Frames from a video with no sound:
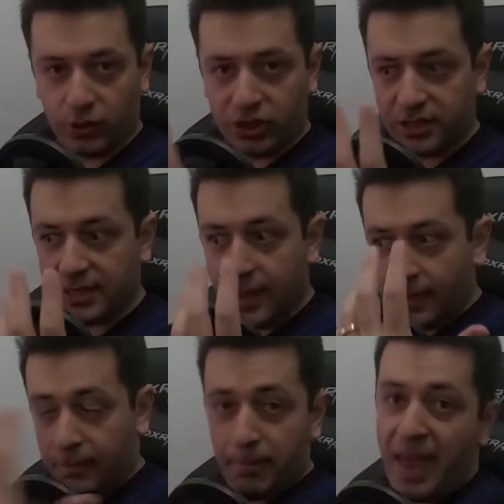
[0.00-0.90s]
which is
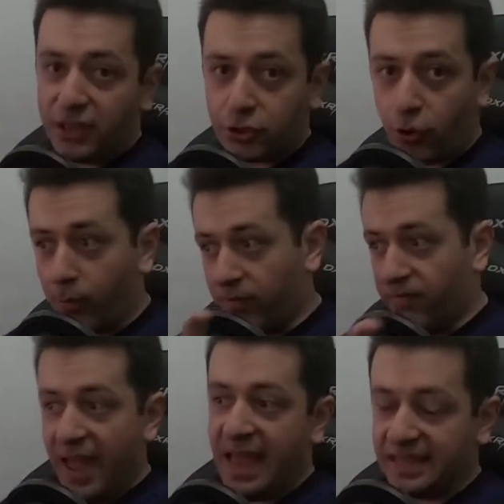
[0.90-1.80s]
the Massdrop
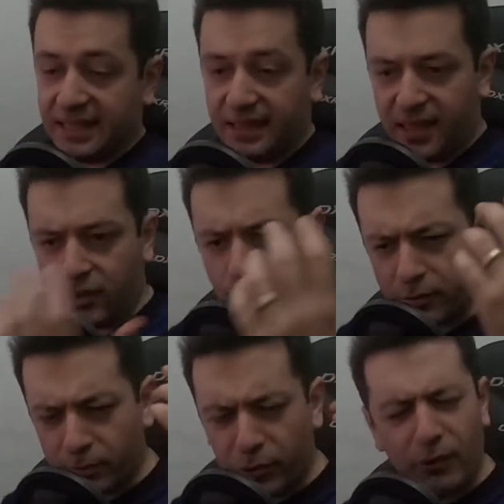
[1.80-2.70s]
Vast, and they
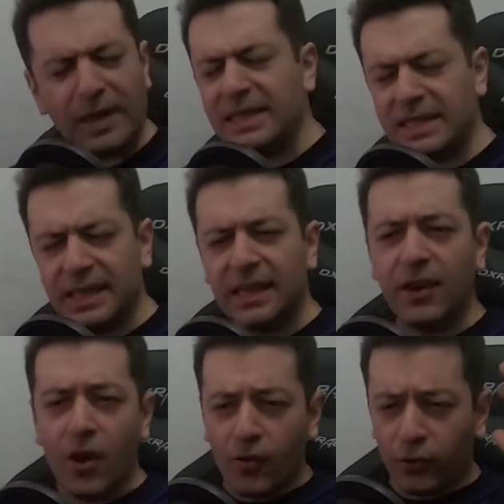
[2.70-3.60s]
were praising
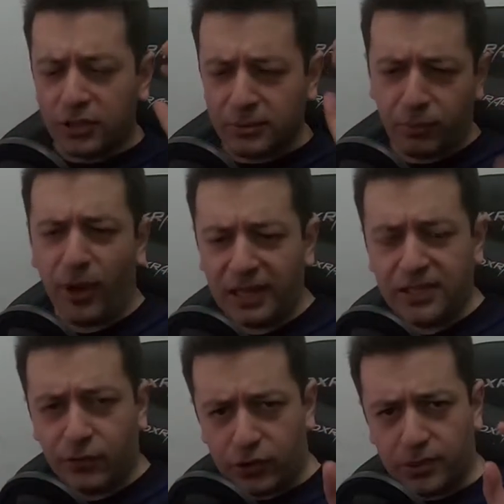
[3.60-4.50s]
it for its
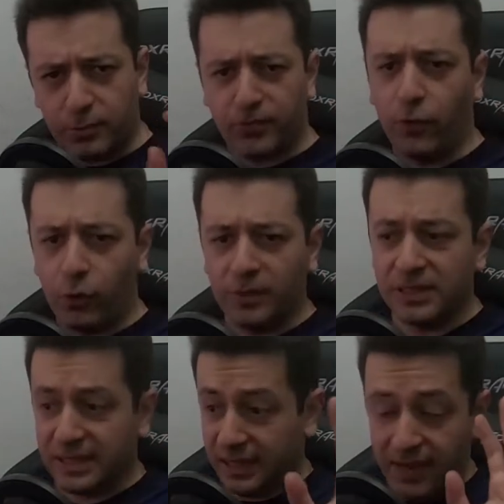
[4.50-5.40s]
price, for its
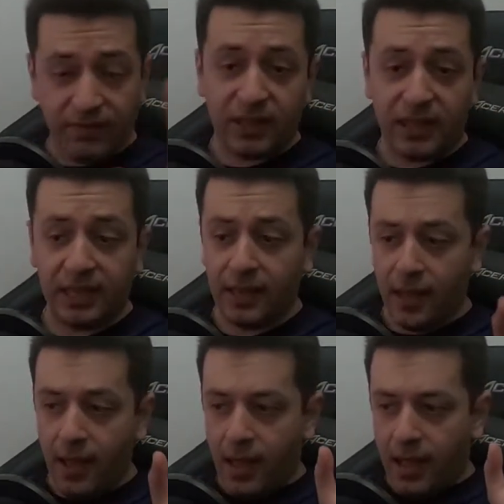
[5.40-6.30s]
performance, and everything
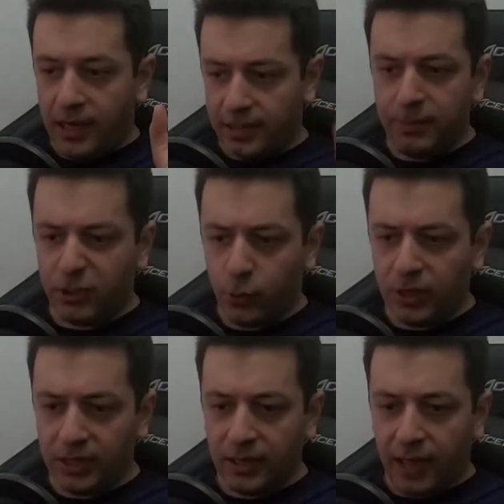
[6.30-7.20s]
in
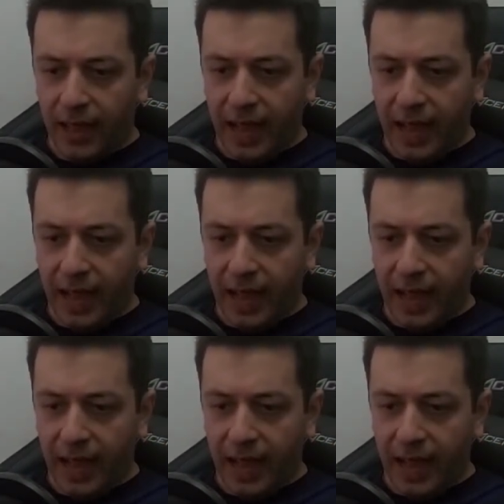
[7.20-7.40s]
between.